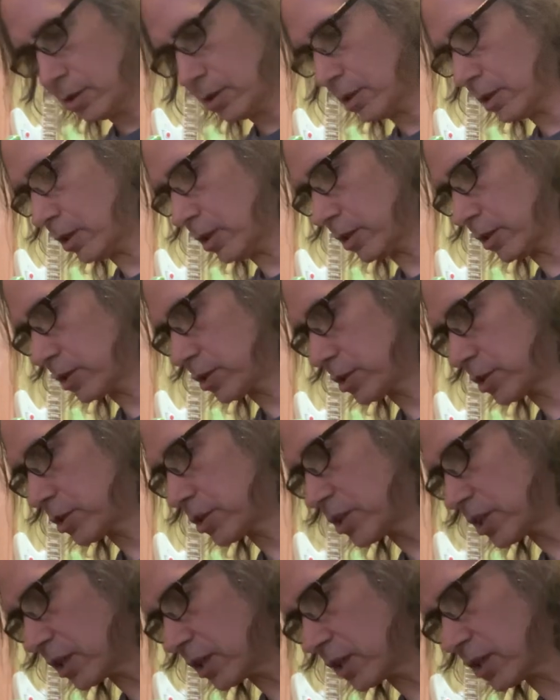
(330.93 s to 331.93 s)
oh,
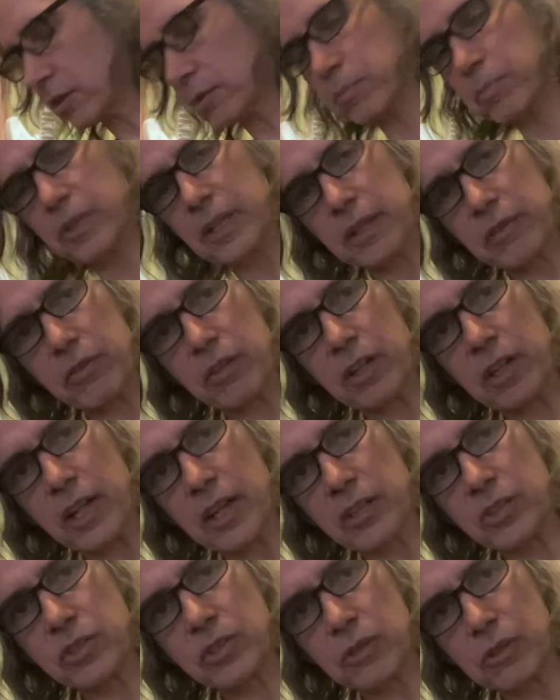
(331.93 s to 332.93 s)
still, believe it or
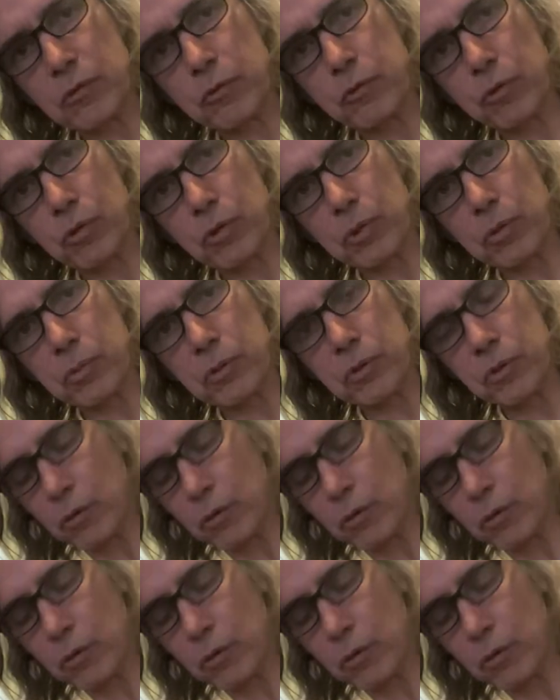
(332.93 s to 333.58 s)
not, still affordable.